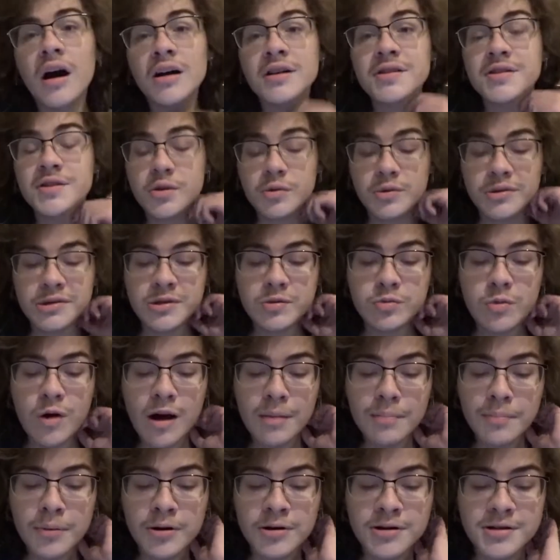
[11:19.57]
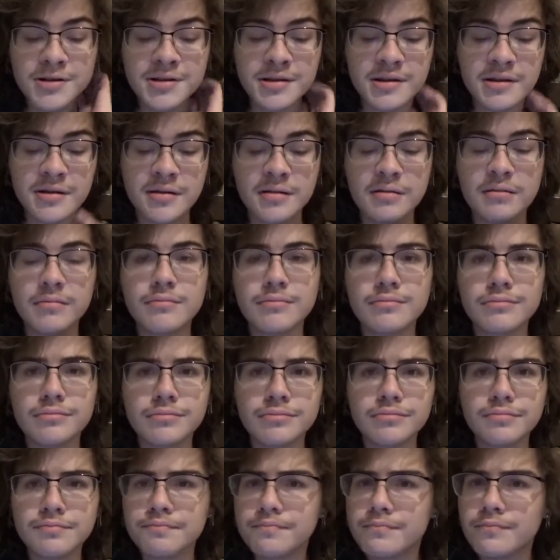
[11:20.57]
So a SWAT person,
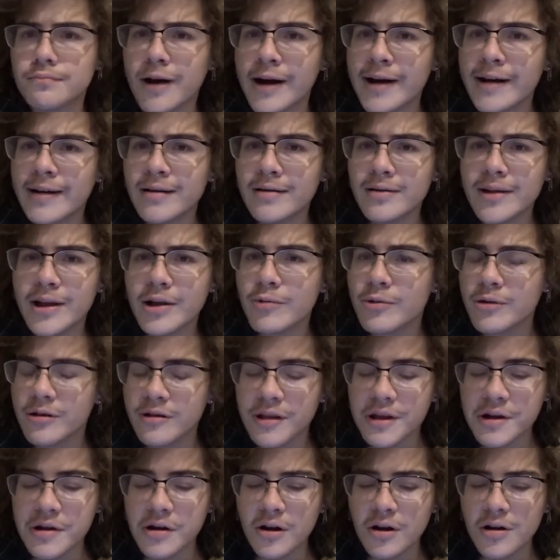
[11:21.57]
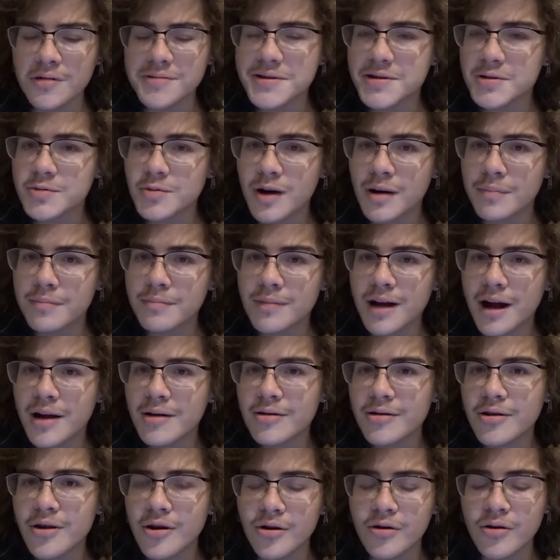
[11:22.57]
right? Like, what are they called? A SWAT, I
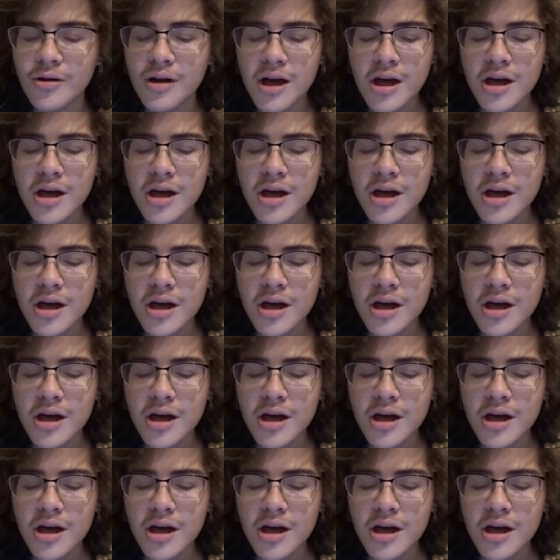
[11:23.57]
don't know.